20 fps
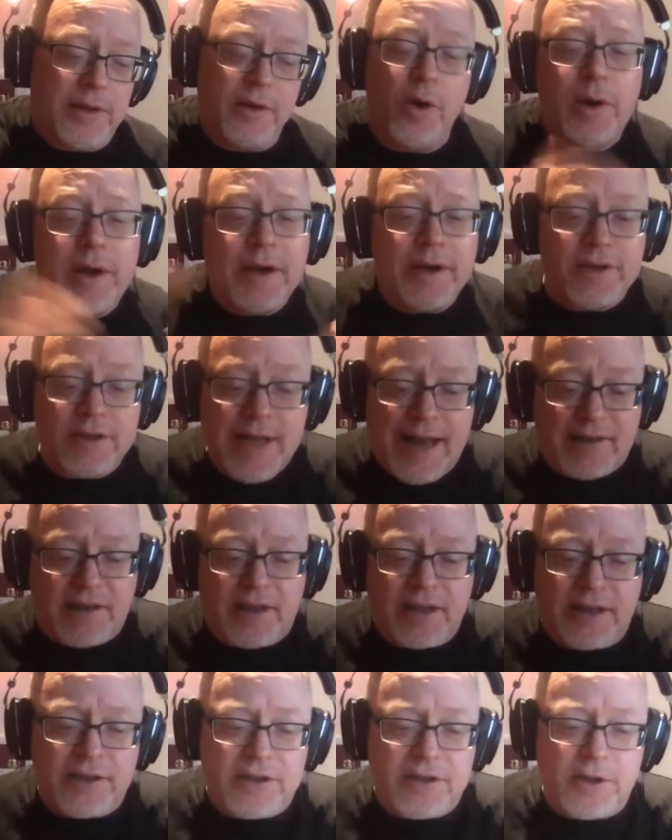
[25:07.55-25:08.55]
Oh, here's that
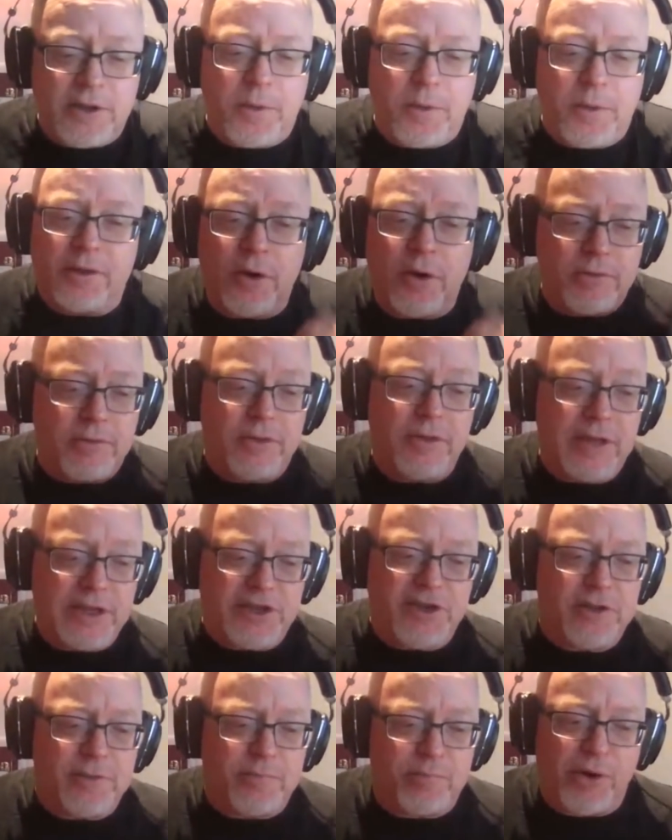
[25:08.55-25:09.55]
thing to deal with. Oh, this
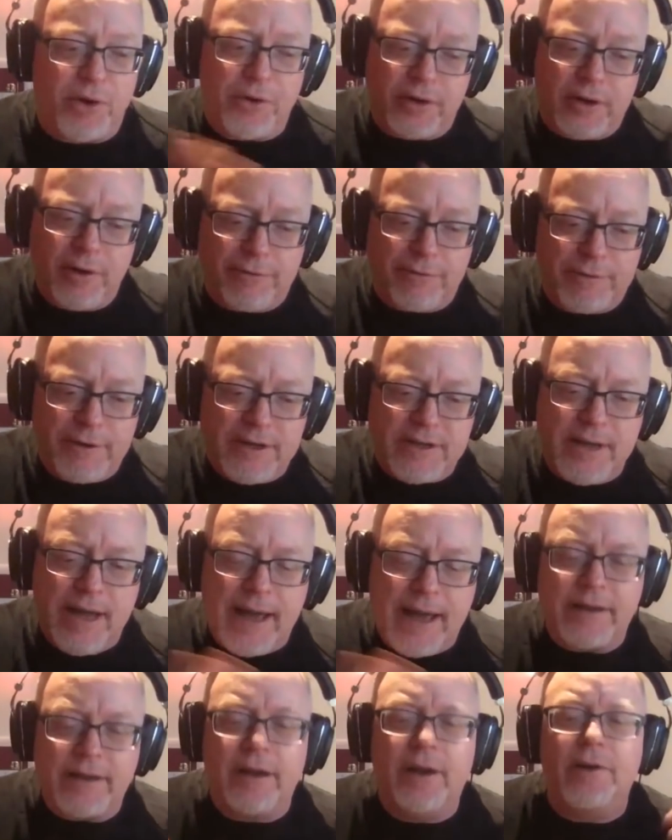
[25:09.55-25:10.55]
just broke. Go fix that.